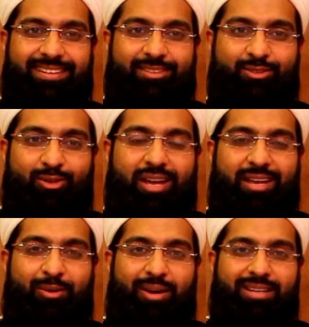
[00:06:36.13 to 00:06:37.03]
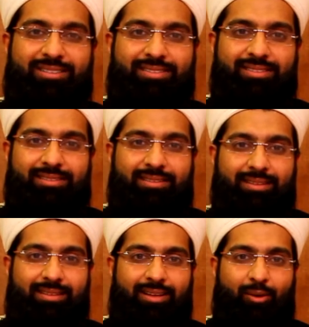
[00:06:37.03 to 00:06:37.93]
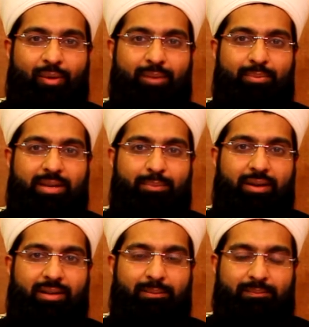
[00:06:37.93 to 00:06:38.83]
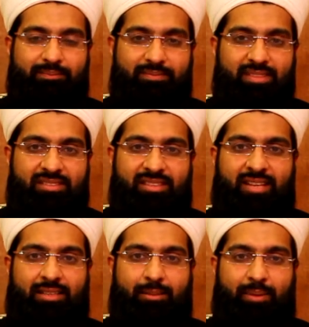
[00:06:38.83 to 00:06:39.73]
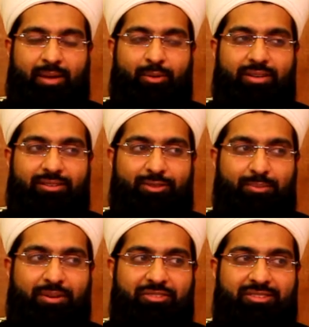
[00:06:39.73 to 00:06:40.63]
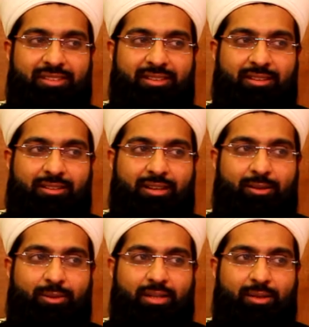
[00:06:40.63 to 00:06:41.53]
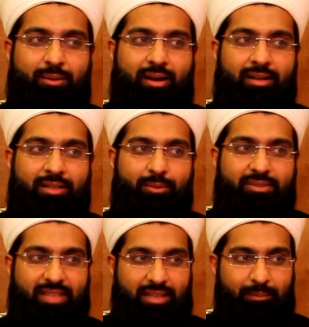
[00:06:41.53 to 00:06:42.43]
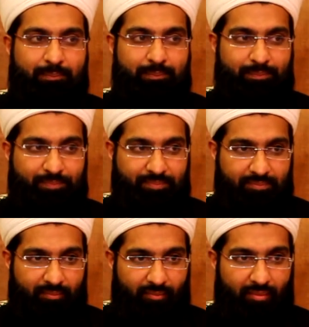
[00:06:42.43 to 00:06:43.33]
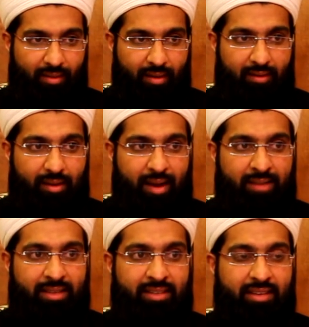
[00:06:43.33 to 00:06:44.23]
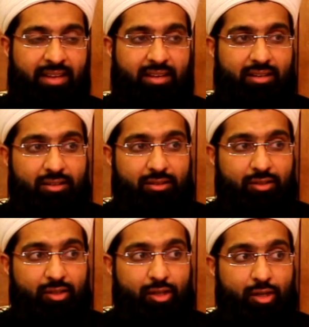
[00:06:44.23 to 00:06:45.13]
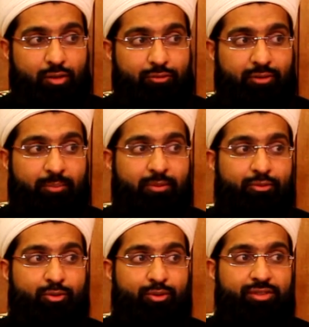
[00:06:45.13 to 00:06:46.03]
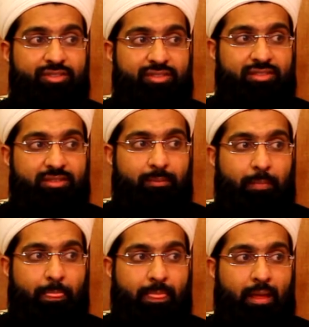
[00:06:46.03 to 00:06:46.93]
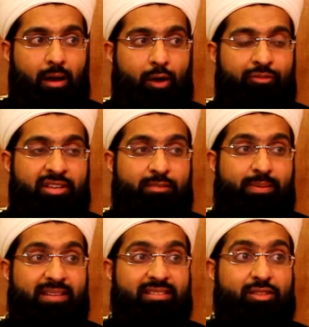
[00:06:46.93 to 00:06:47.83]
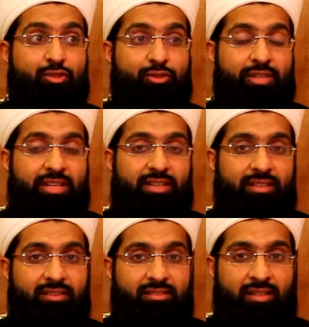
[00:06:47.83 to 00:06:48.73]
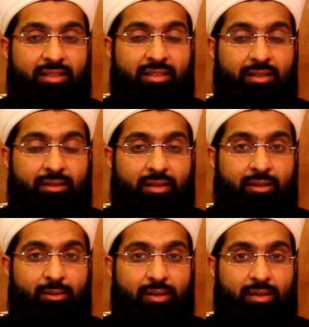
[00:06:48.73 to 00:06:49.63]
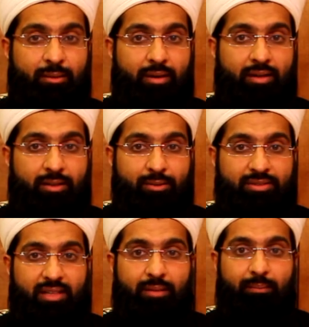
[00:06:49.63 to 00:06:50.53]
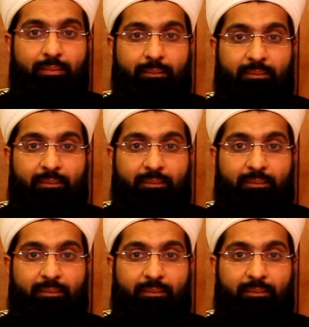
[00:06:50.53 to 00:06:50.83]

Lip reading: So likewise, when people sit at the banquet of the Prophet sallallahu alaihi wasallam, and they take from the fruits of his blessed tree sallallahu alaihi wasallam,